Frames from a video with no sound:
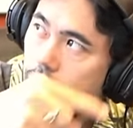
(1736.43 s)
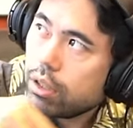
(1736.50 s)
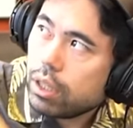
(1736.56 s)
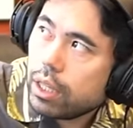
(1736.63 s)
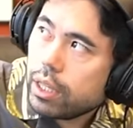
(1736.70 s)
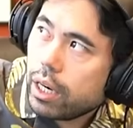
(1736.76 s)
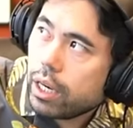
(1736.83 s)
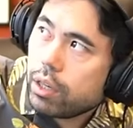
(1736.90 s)

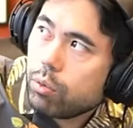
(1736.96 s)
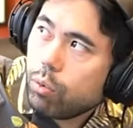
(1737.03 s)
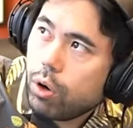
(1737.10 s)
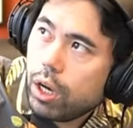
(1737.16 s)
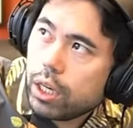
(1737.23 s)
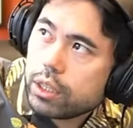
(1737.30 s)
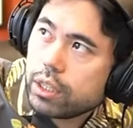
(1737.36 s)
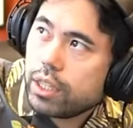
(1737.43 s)
and then I can
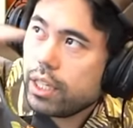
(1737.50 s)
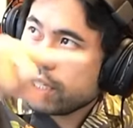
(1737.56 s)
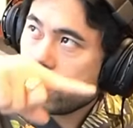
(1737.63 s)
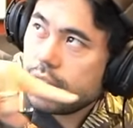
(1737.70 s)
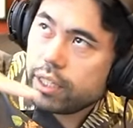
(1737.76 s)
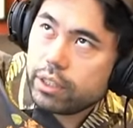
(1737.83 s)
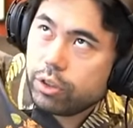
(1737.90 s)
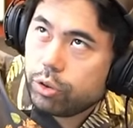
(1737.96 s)
walk the king.
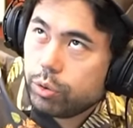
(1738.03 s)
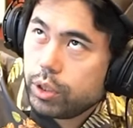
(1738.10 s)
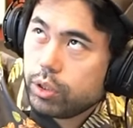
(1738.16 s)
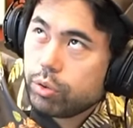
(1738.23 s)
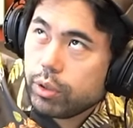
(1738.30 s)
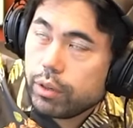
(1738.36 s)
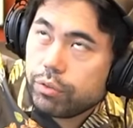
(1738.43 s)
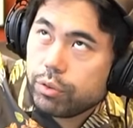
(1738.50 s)
King d2, e2,
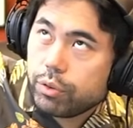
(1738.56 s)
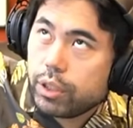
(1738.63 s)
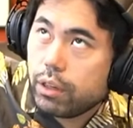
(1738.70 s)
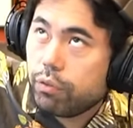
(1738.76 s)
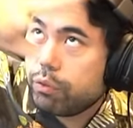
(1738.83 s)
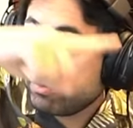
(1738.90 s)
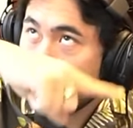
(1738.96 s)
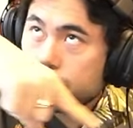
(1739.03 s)
f3,
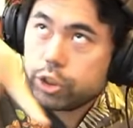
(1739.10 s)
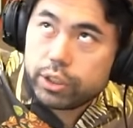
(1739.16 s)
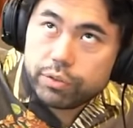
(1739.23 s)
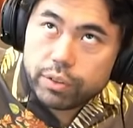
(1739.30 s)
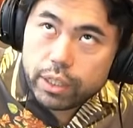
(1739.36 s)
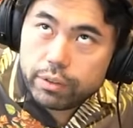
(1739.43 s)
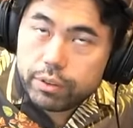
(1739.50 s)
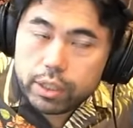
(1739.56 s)
f4, g5.